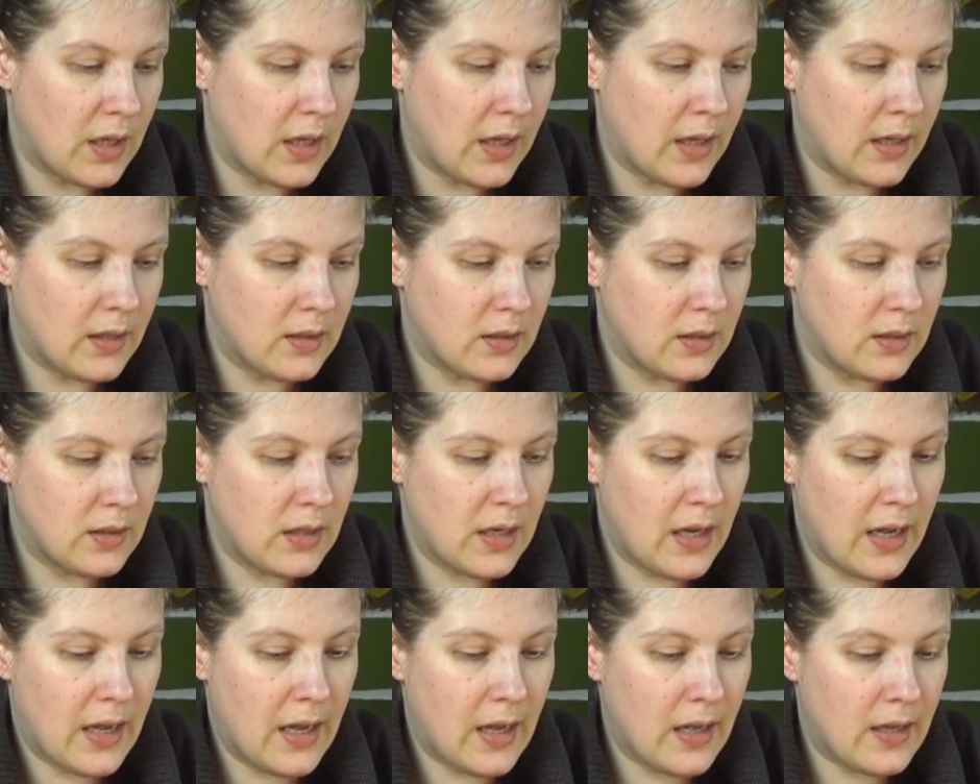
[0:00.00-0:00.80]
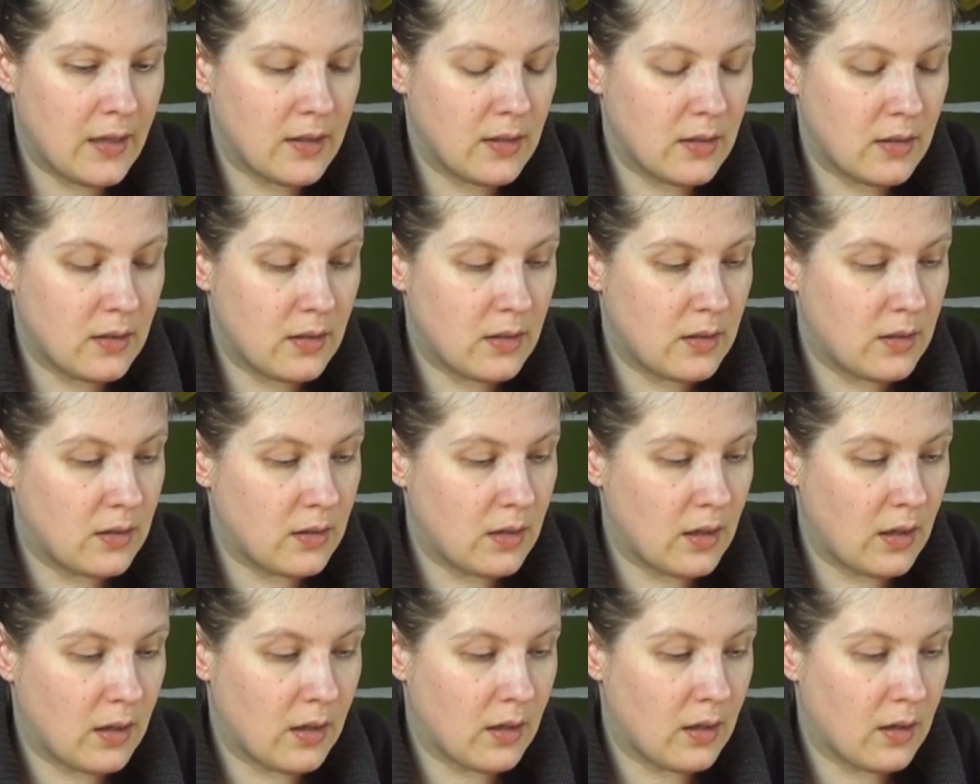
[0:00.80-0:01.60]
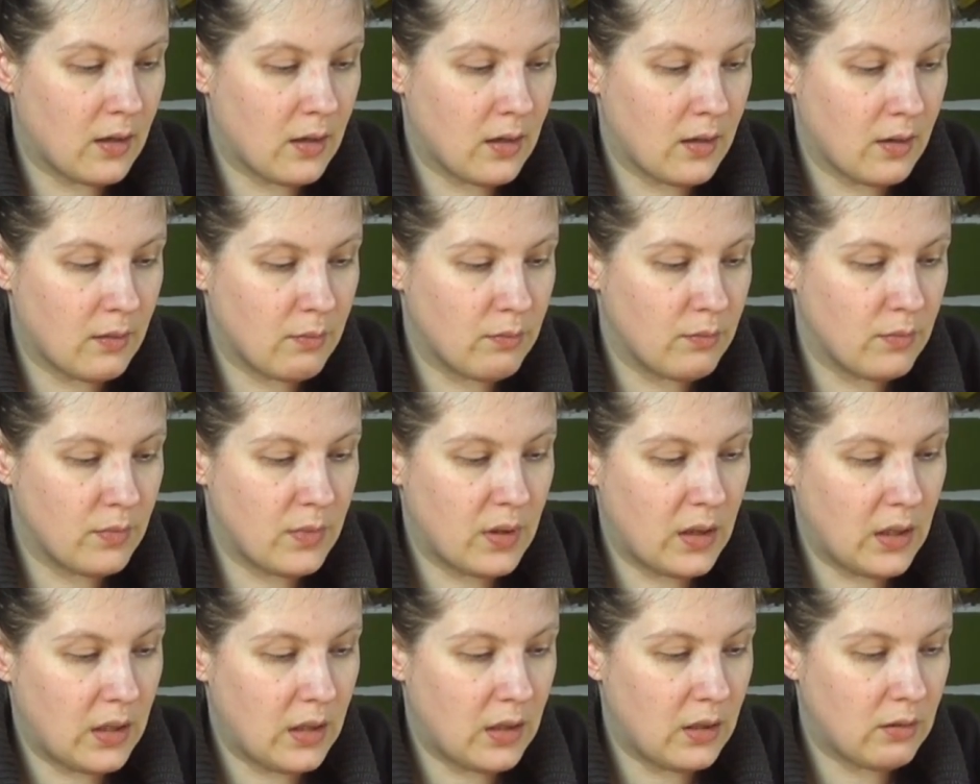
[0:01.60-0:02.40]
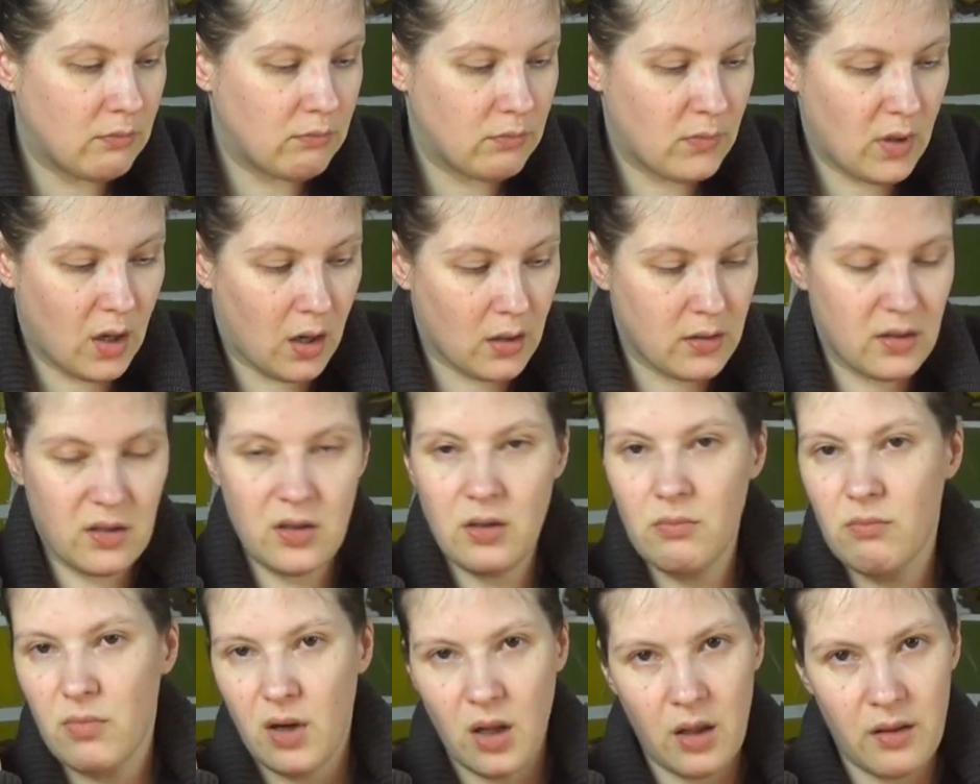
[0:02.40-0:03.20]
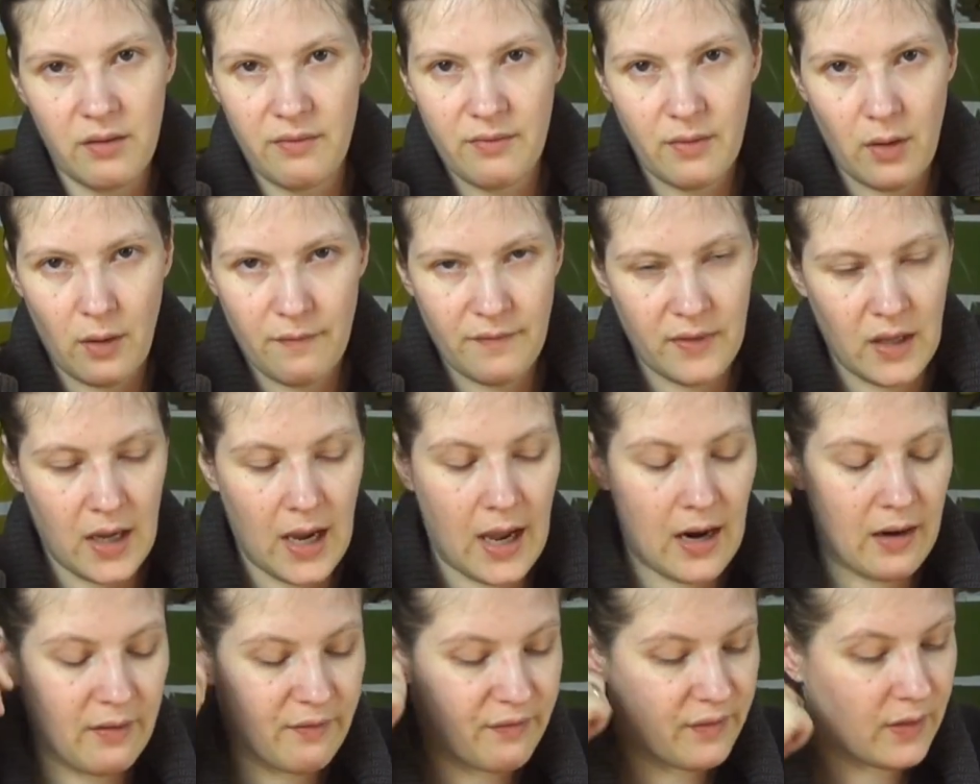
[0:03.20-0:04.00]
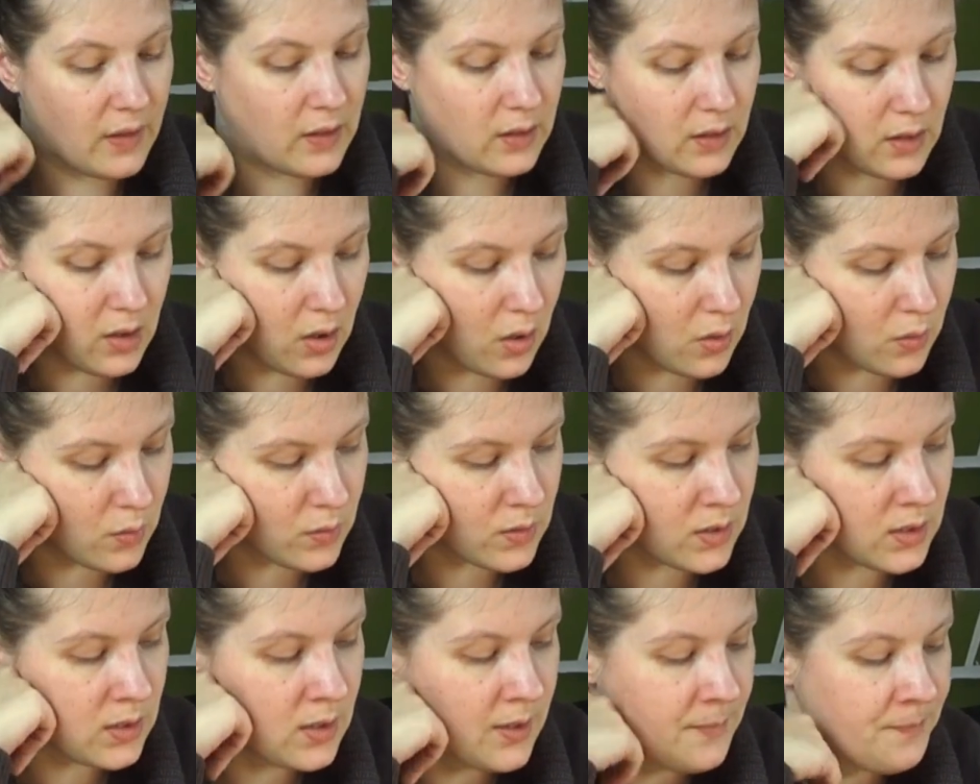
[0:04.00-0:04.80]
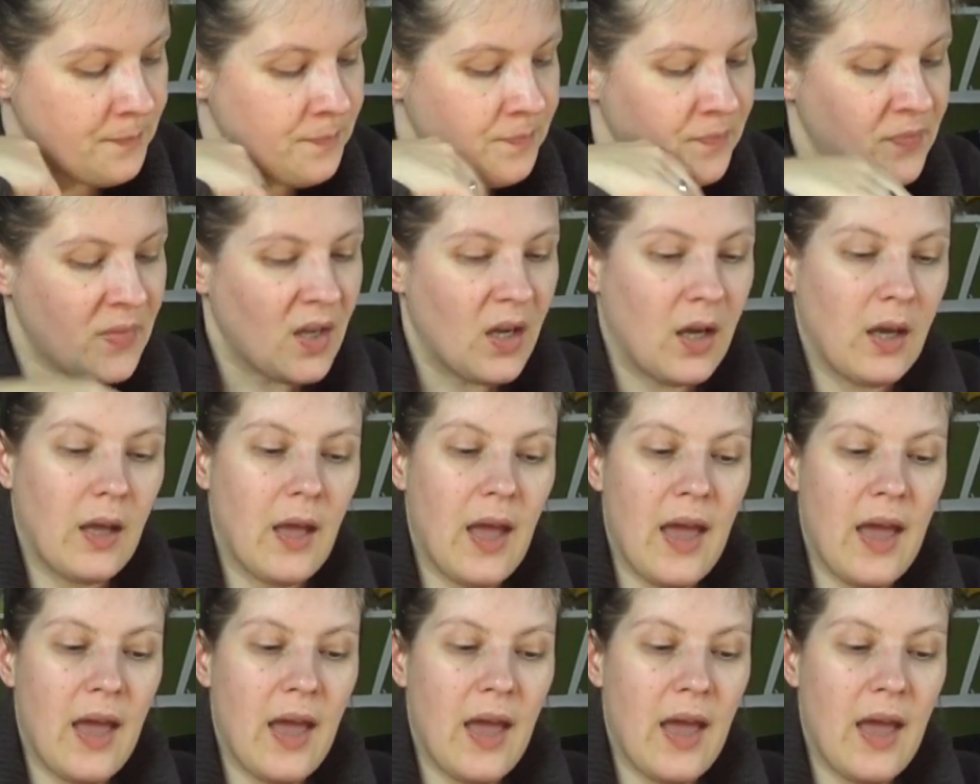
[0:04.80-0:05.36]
and as the costume of the elephant goes.